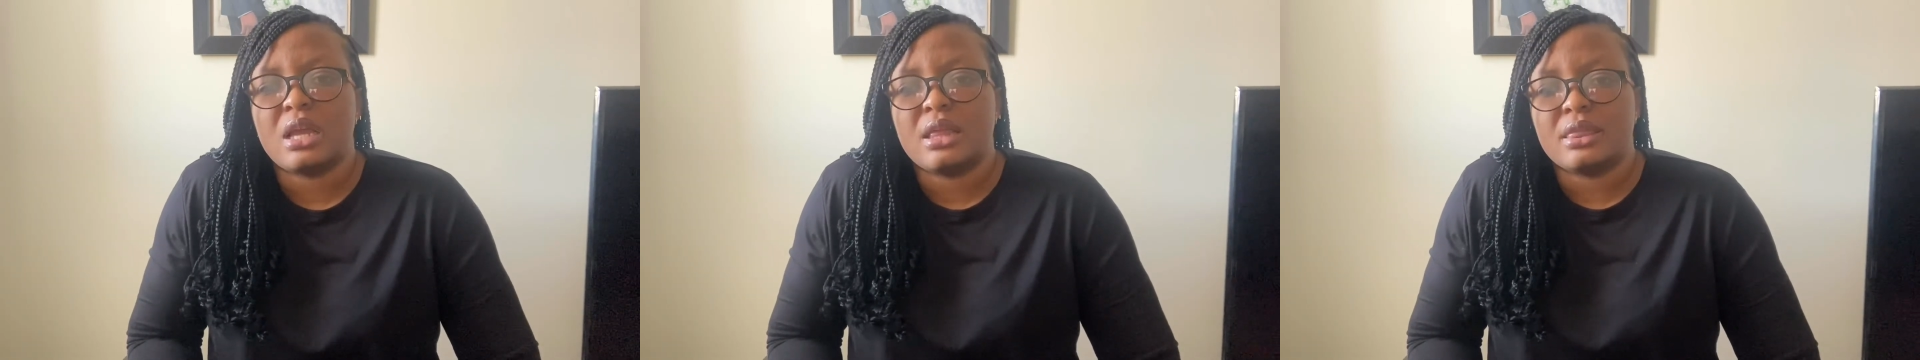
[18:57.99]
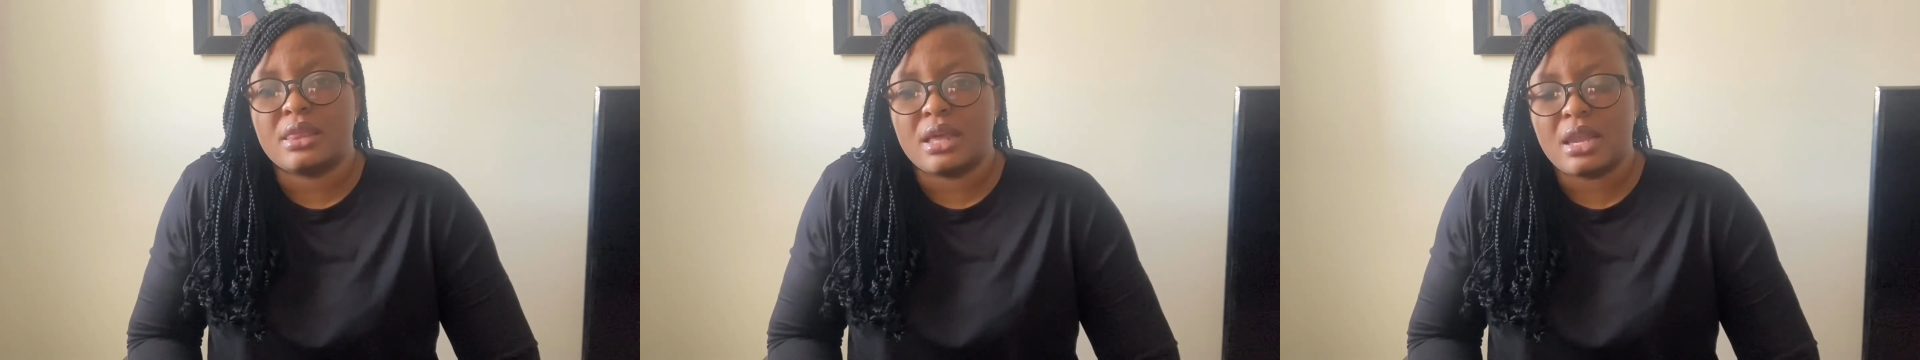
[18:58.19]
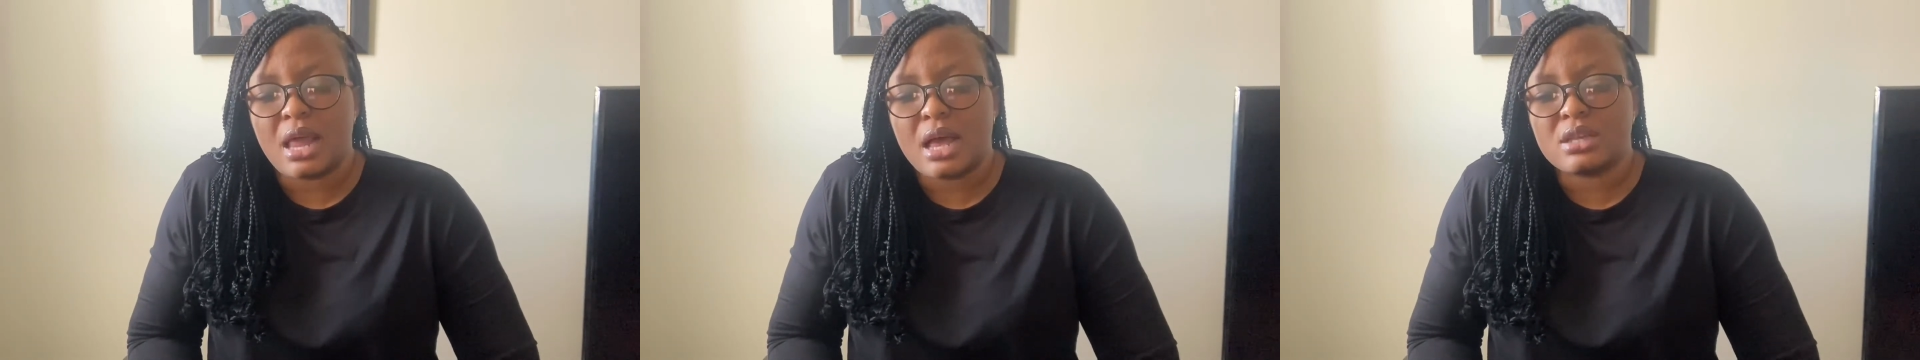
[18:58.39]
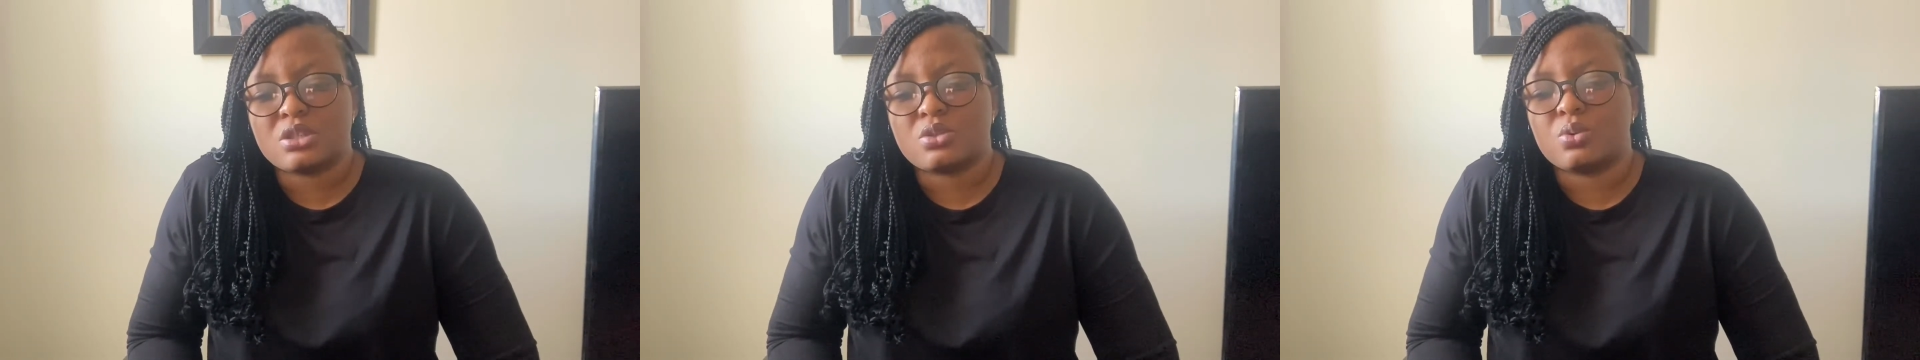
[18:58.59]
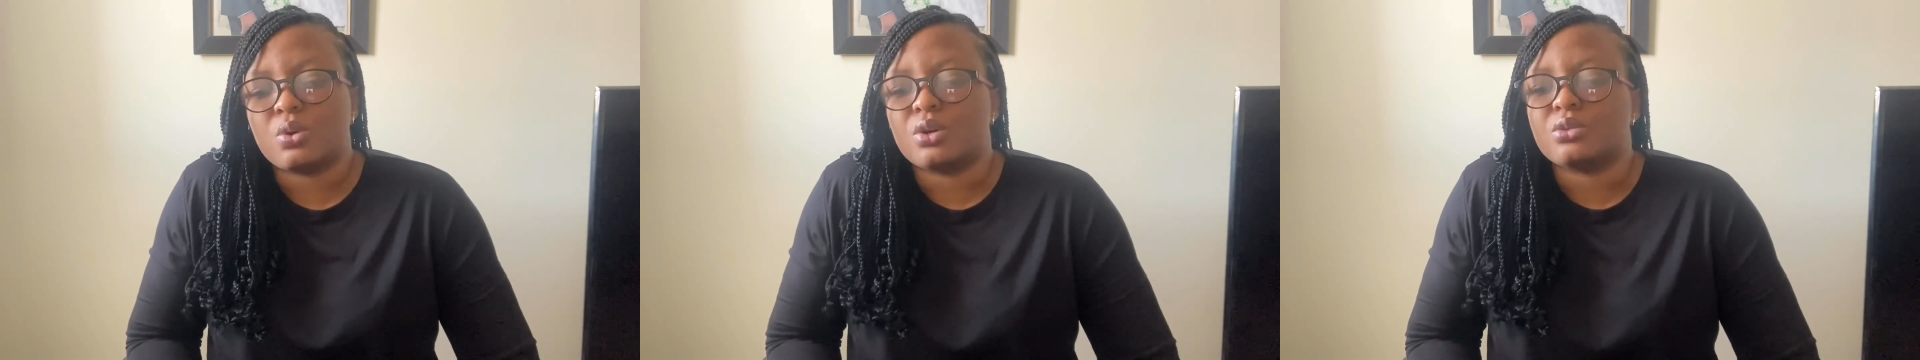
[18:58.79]
The
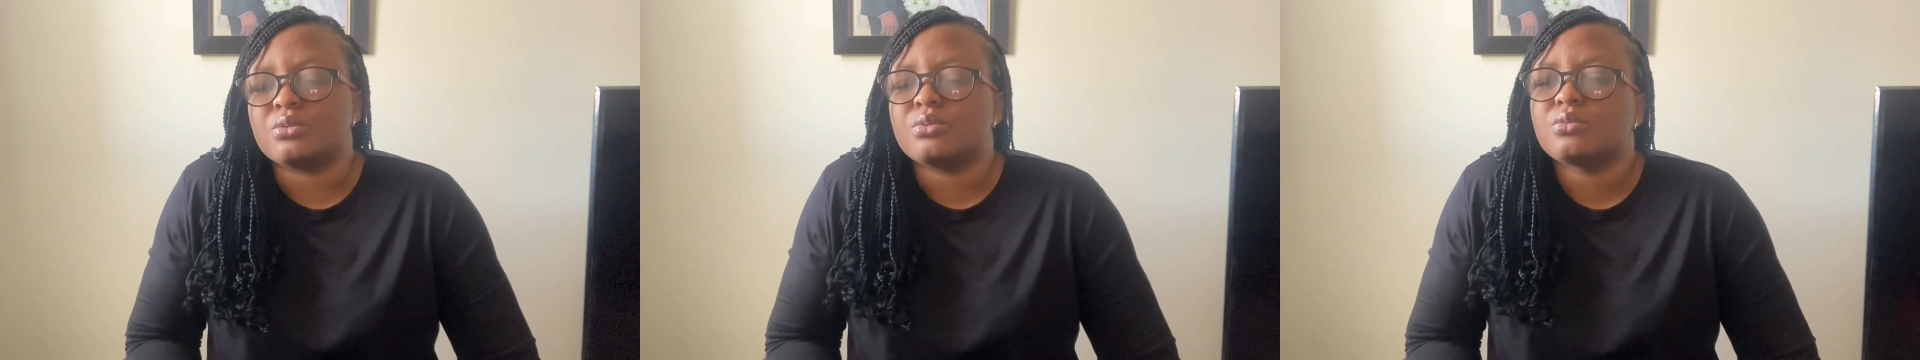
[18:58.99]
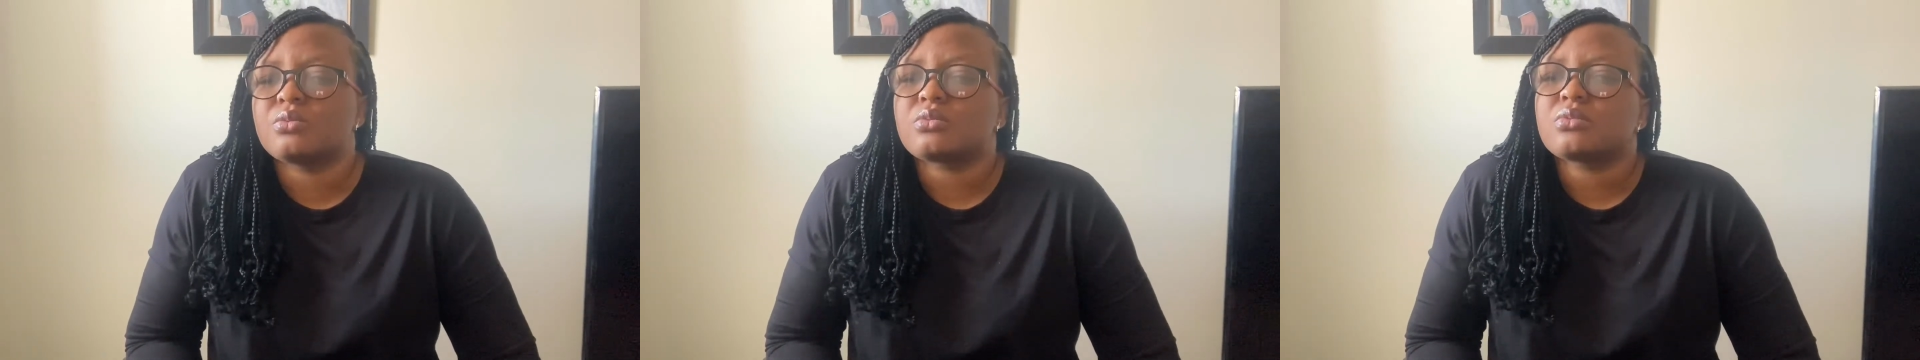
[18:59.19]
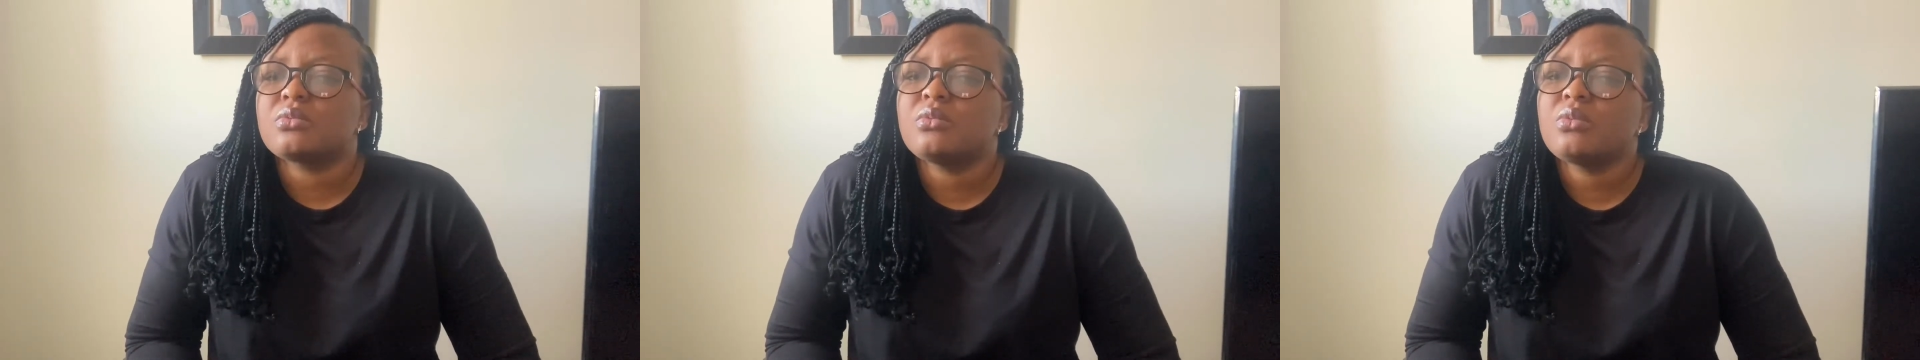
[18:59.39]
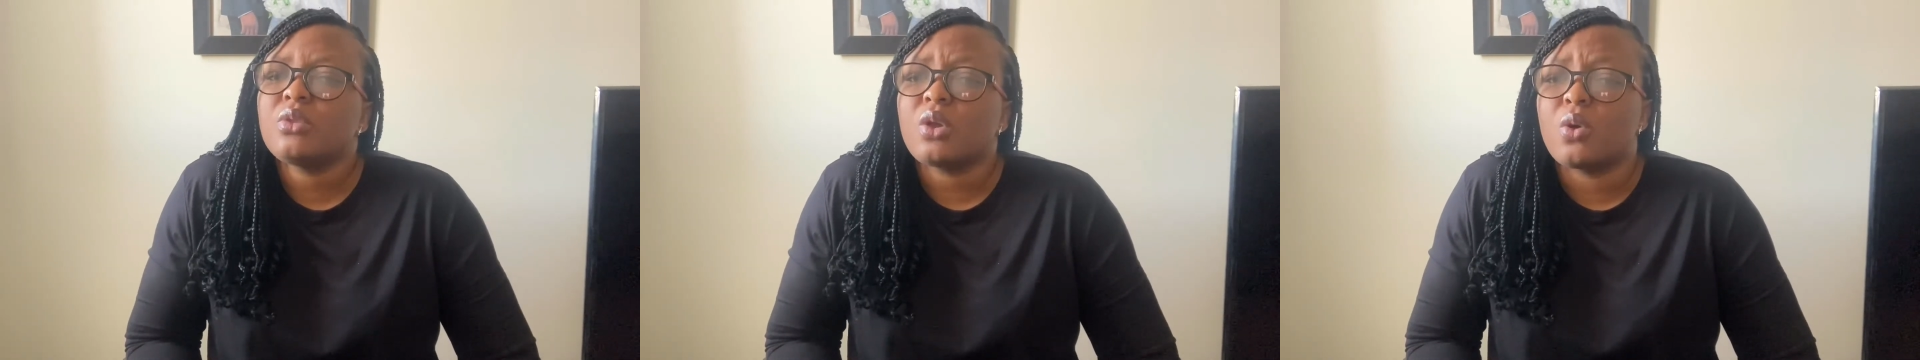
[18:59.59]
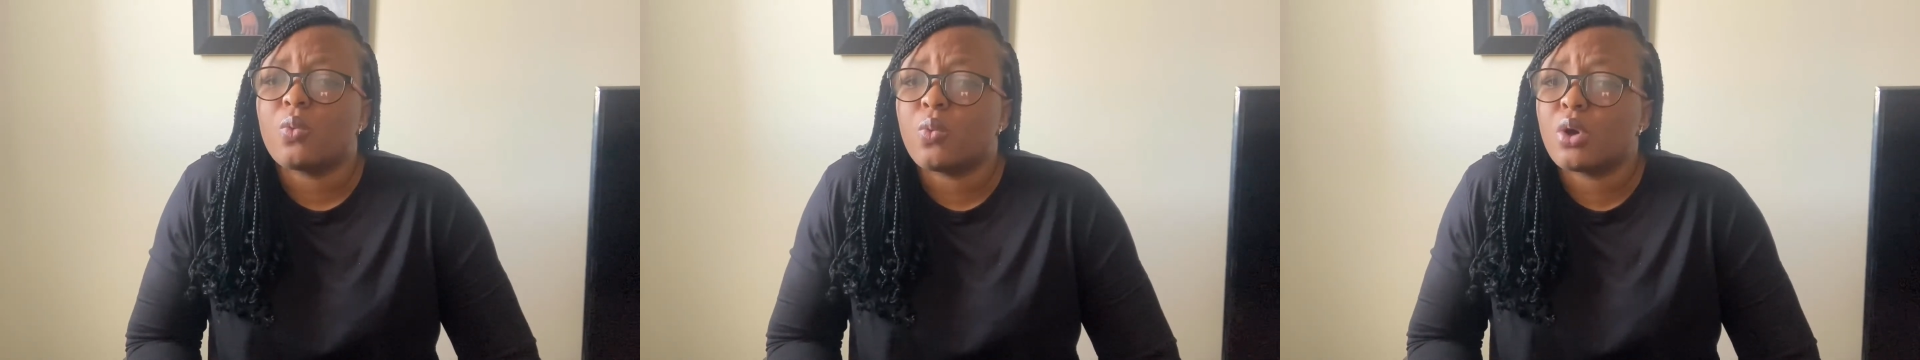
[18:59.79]
last one:
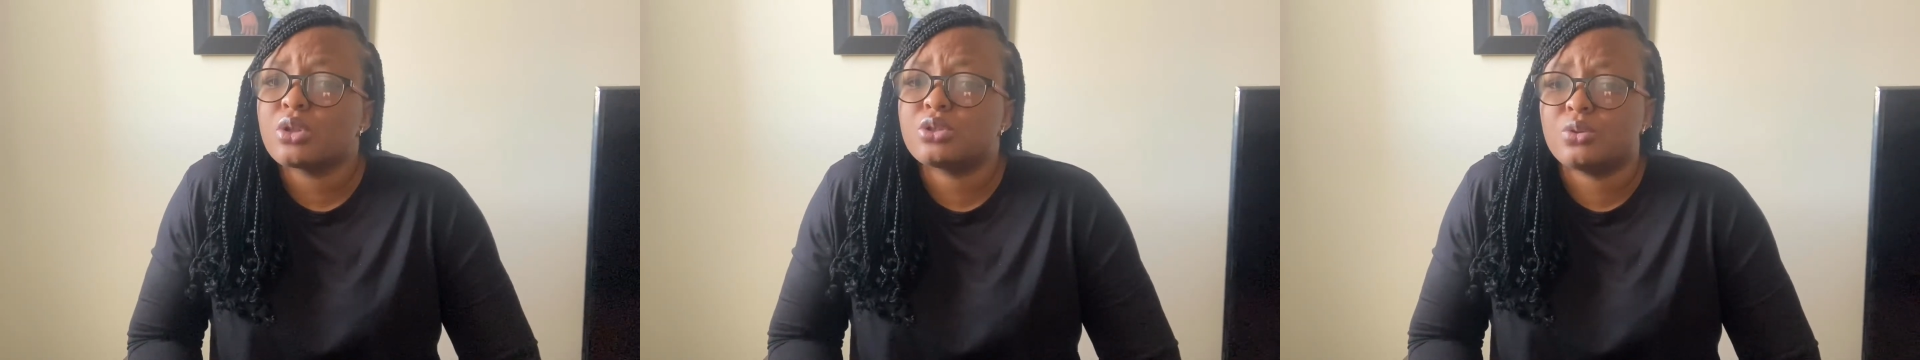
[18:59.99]
what